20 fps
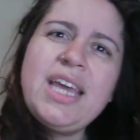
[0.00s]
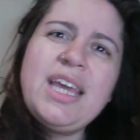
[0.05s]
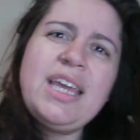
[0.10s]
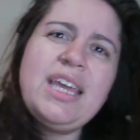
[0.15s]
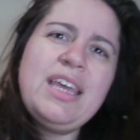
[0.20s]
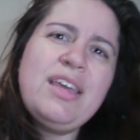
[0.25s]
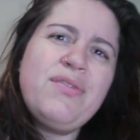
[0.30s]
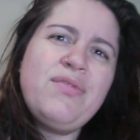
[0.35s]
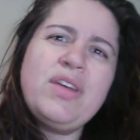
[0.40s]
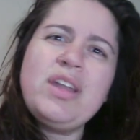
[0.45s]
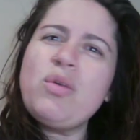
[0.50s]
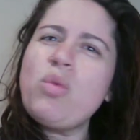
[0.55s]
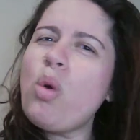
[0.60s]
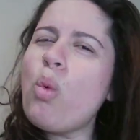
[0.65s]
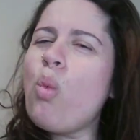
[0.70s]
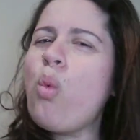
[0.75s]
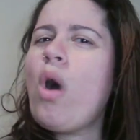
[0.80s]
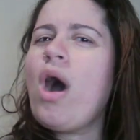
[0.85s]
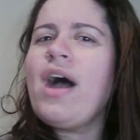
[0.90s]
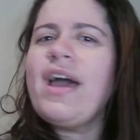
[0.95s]
even
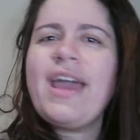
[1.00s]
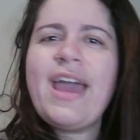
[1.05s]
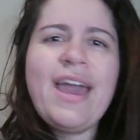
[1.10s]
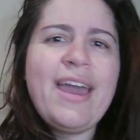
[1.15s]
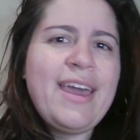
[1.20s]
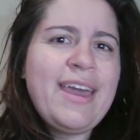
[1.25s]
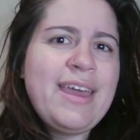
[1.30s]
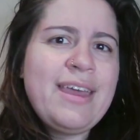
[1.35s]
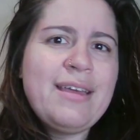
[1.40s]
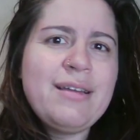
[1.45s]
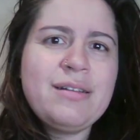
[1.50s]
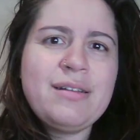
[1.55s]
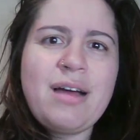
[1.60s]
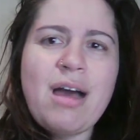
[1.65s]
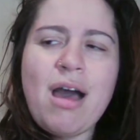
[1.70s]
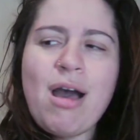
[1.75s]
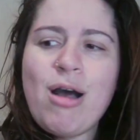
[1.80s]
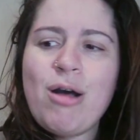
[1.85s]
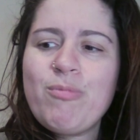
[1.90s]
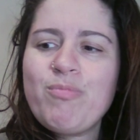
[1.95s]
YA
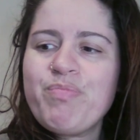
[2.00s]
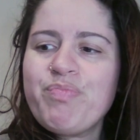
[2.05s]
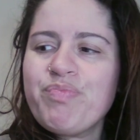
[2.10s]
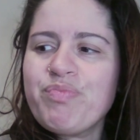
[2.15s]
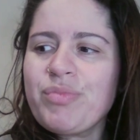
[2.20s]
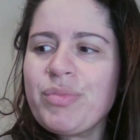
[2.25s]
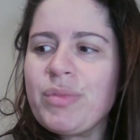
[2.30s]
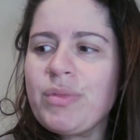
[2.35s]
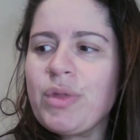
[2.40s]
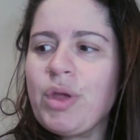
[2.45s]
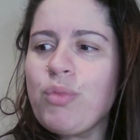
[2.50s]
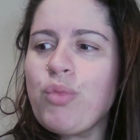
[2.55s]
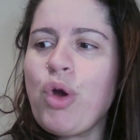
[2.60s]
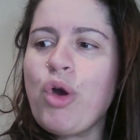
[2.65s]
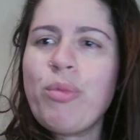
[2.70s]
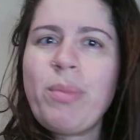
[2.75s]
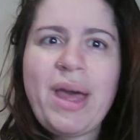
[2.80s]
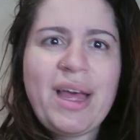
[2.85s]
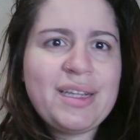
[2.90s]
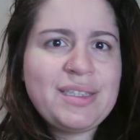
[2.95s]

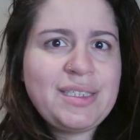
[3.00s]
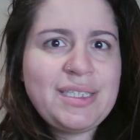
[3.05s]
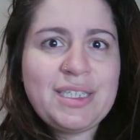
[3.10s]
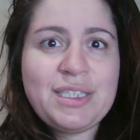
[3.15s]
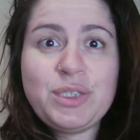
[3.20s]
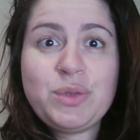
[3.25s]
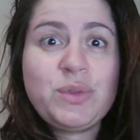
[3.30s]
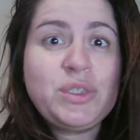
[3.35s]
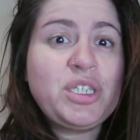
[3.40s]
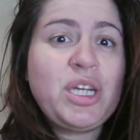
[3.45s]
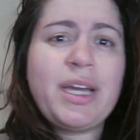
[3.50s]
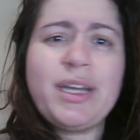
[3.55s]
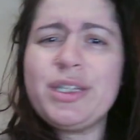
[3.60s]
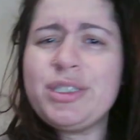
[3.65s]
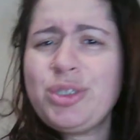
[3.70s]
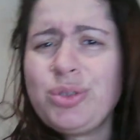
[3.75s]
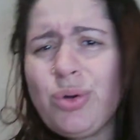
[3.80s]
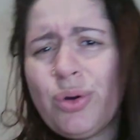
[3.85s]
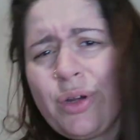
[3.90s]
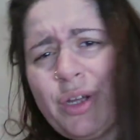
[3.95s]
romances, which I
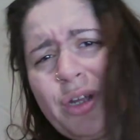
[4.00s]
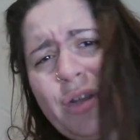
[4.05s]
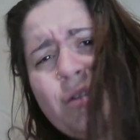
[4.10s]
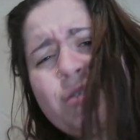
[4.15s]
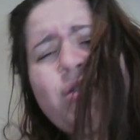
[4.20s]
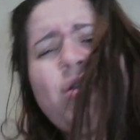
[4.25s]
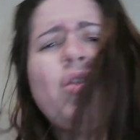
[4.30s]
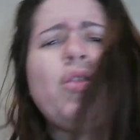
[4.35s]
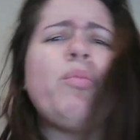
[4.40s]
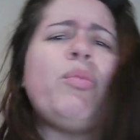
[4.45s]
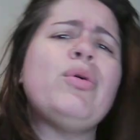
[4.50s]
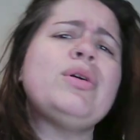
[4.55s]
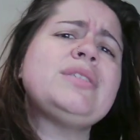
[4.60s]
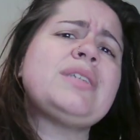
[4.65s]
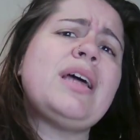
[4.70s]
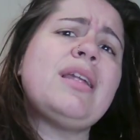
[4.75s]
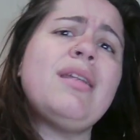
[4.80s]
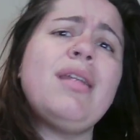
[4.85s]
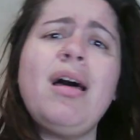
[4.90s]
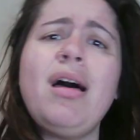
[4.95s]
adore, you know, To All the
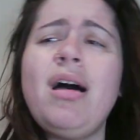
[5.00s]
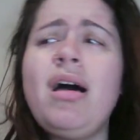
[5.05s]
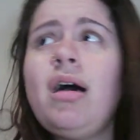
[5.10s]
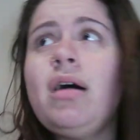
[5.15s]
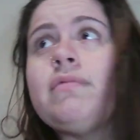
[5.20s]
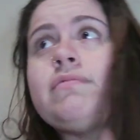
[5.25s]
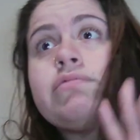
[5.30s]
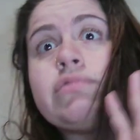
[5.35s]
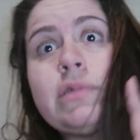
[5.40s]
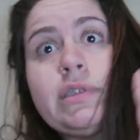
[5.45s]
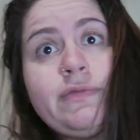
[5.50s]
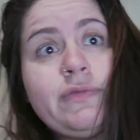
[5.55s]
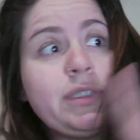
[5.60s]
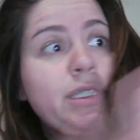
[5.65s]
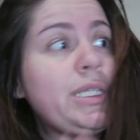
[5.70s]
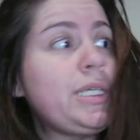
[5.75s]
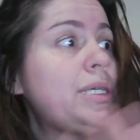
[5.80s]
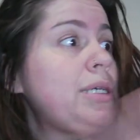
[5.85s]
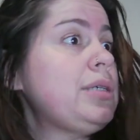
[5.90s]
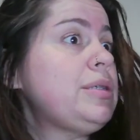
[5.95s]
Boys I Love,
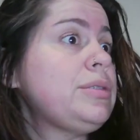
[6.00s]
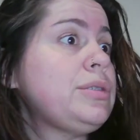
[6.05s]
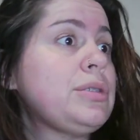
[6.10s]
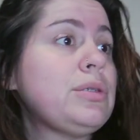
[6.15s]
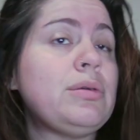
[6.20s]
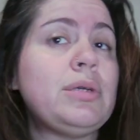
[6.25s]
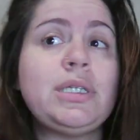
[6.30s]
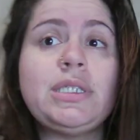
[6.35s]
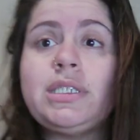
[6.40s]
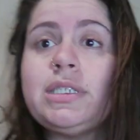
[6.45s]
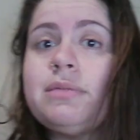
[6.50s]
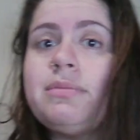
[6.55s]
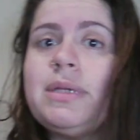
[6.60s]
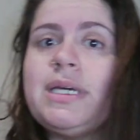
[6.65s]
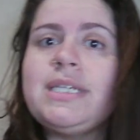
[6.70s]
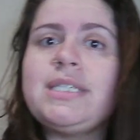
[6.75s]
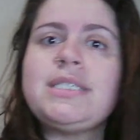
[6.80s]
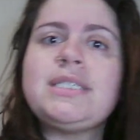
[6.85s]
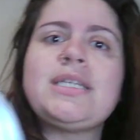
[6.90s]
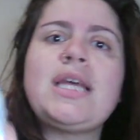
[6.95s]
Riverdale's Crazy
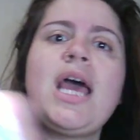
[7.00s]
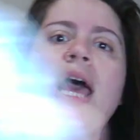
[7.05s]
Miss.